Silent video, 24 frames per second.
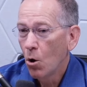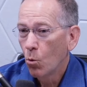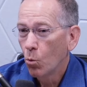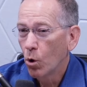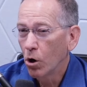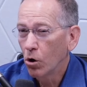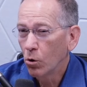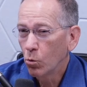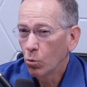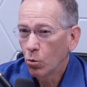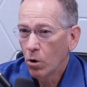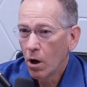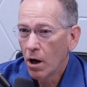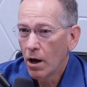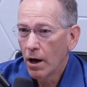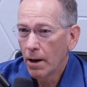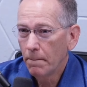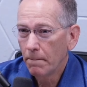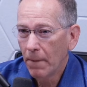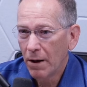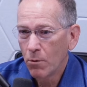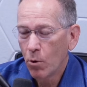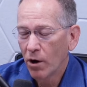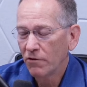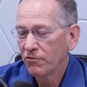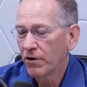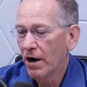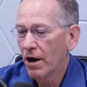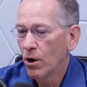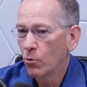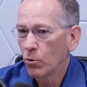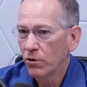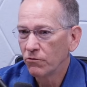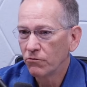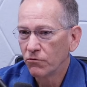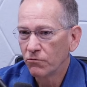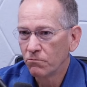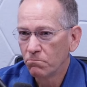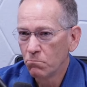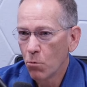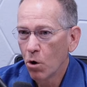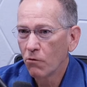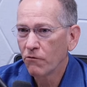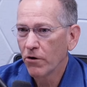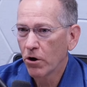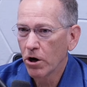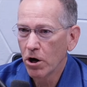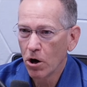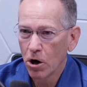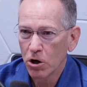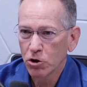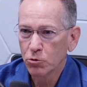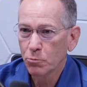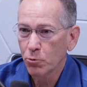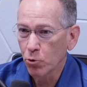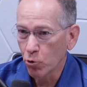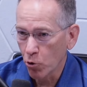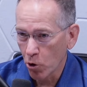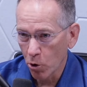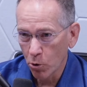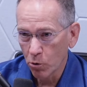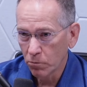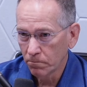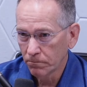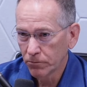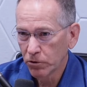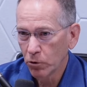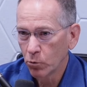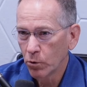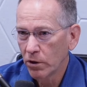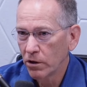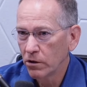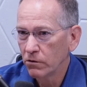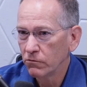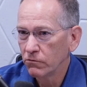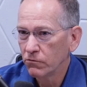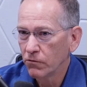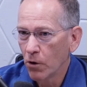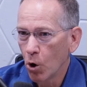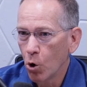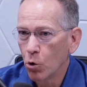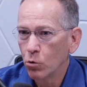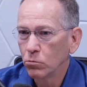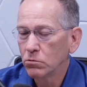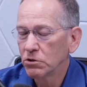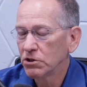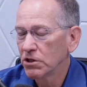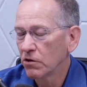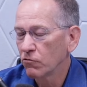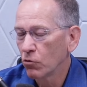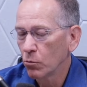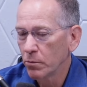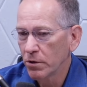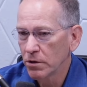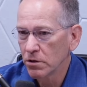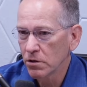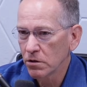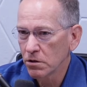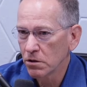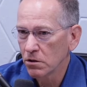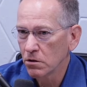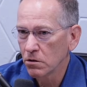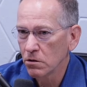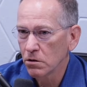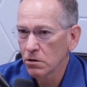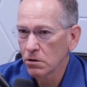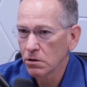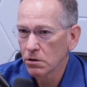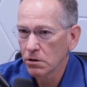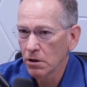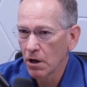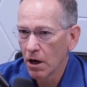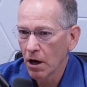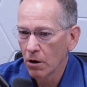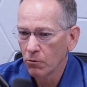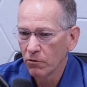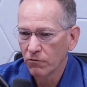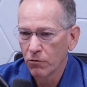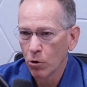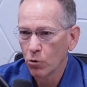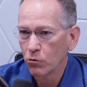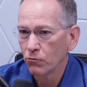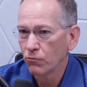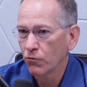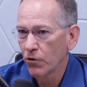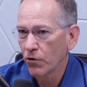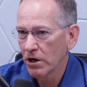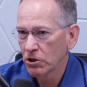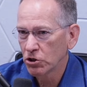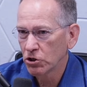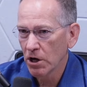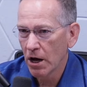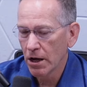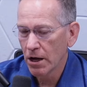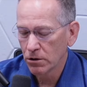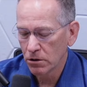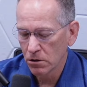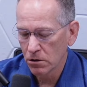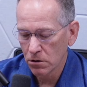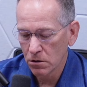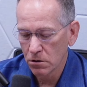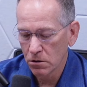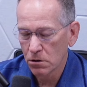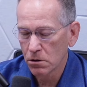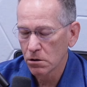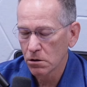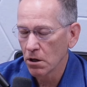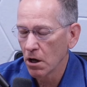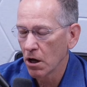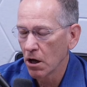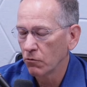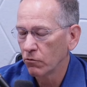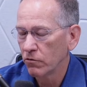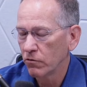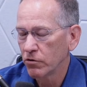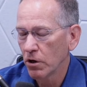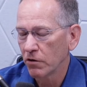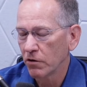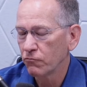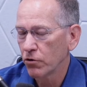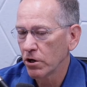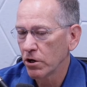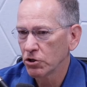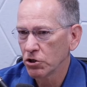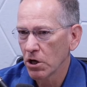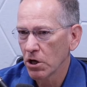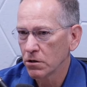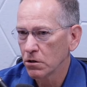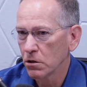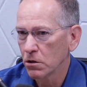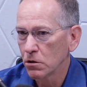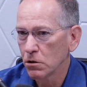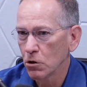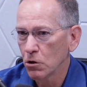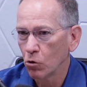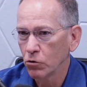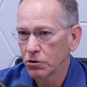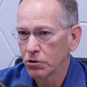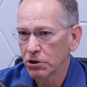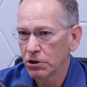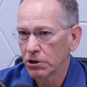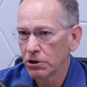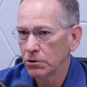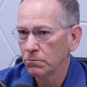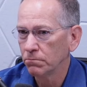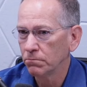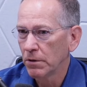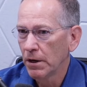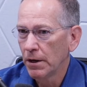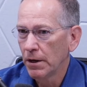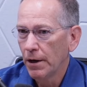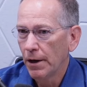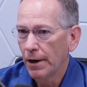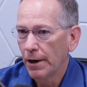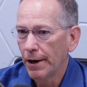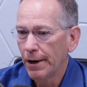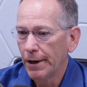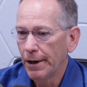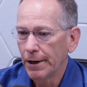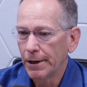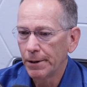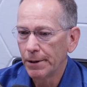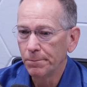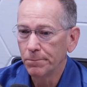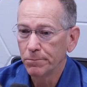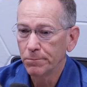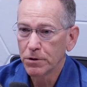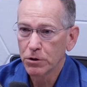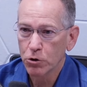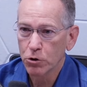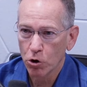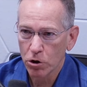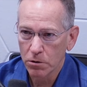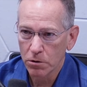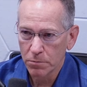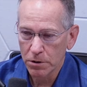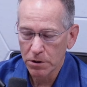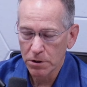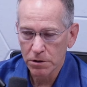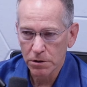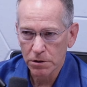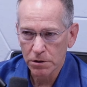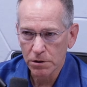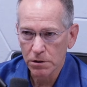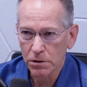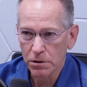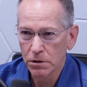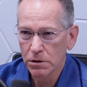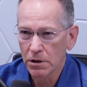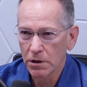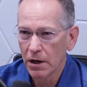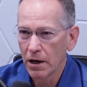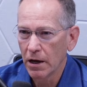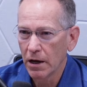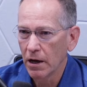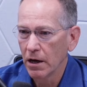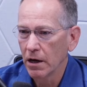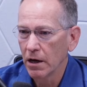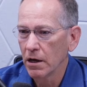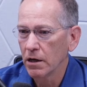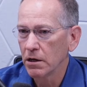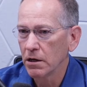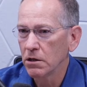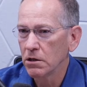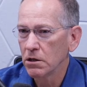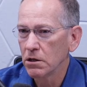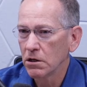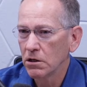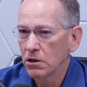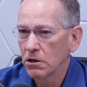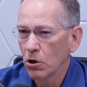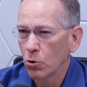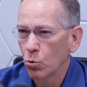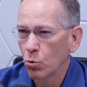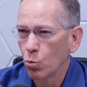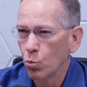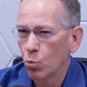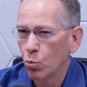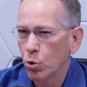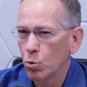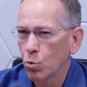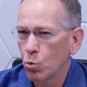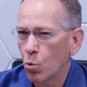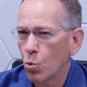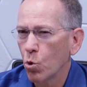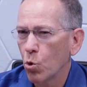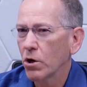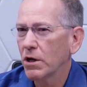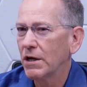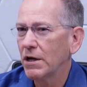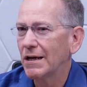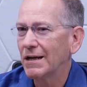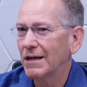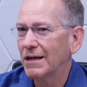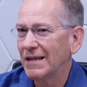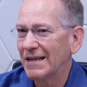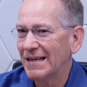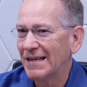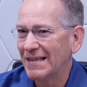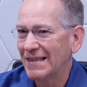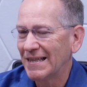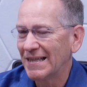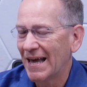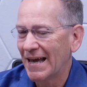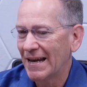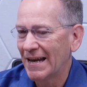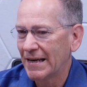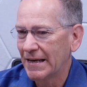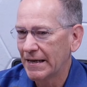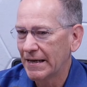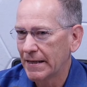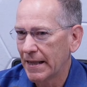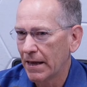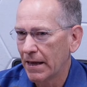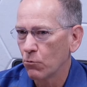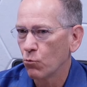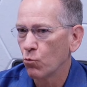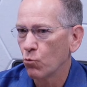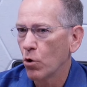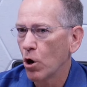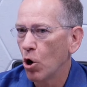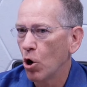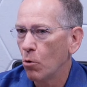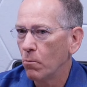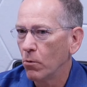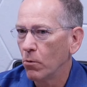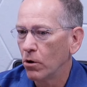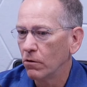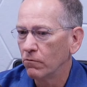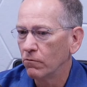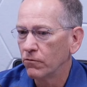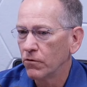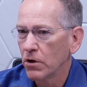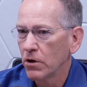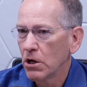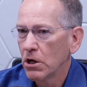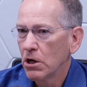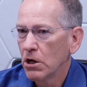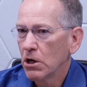Well, uh, my wife and I, we've, we're very entrepreneurial. So we've owned several businesses. Uh, we've owned franchises. Uh, we've done franchise consulting, um, started businesses. And you know, when we're working in that, that realm of